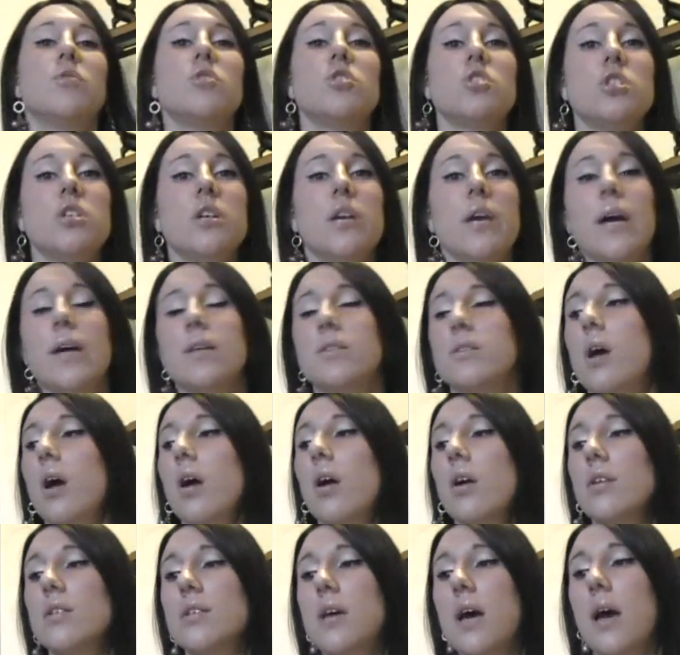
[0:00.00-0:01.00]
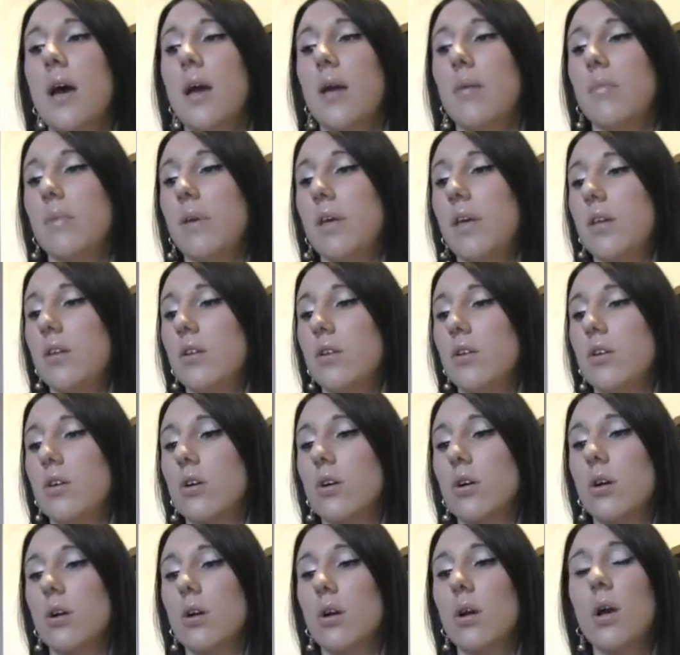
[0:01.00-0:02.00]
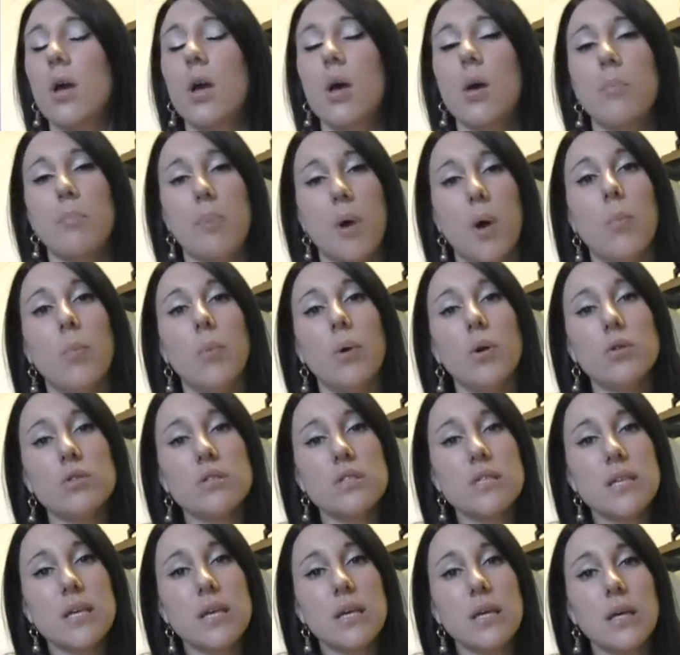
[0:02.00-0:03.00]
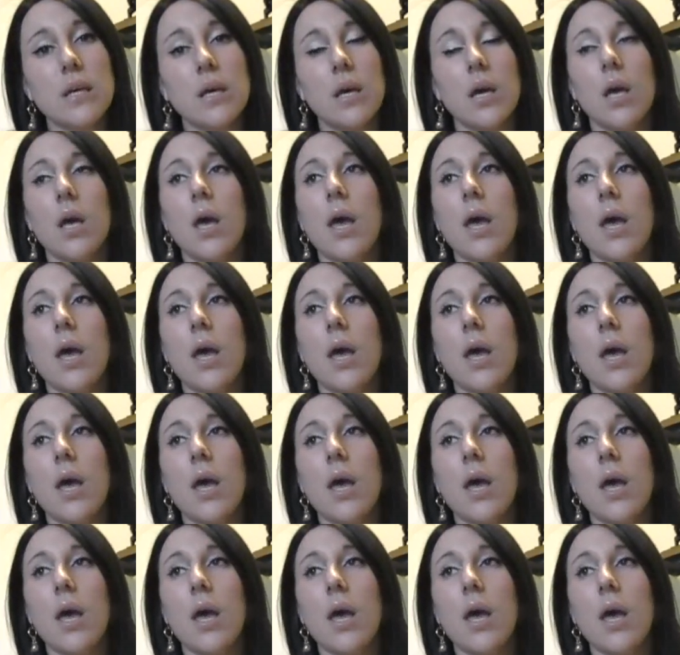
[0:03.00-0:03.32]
she has a hard time in her bumbo seat.